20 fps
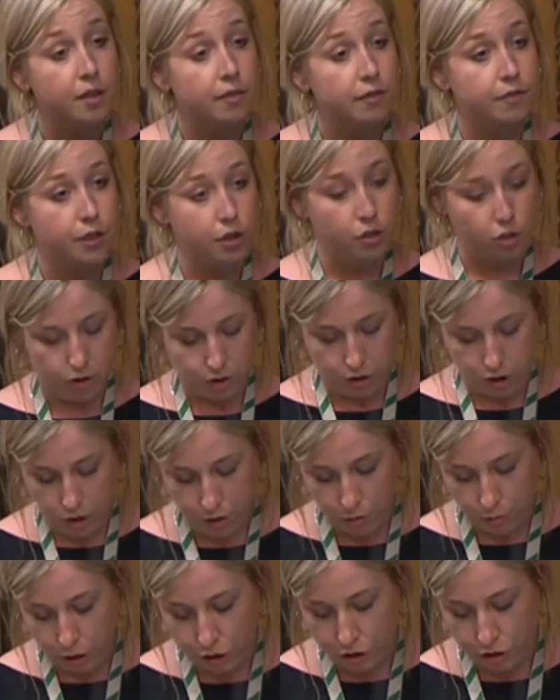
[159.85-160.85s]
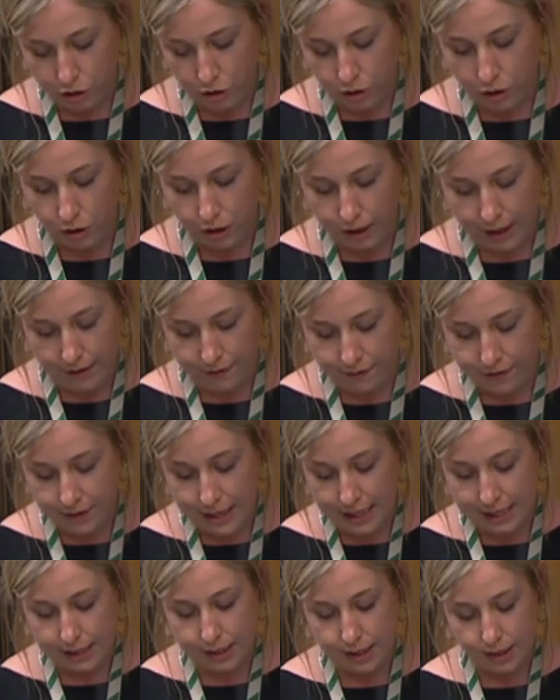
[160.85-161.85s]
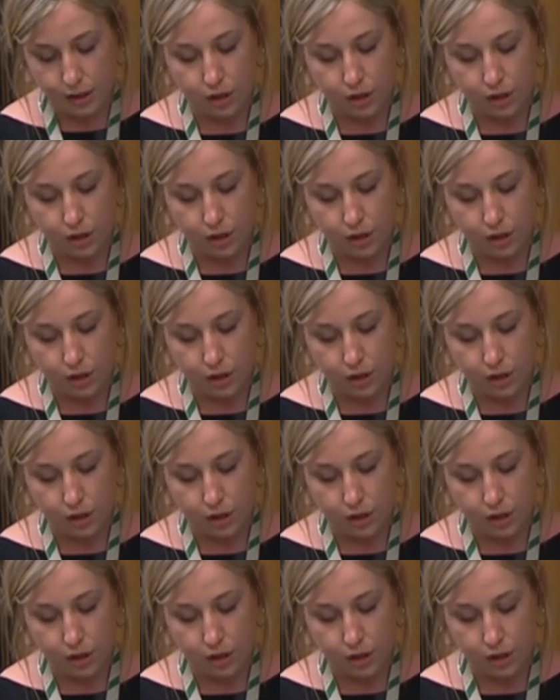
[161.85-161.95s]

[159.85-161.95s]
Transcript: for those who would struggle if this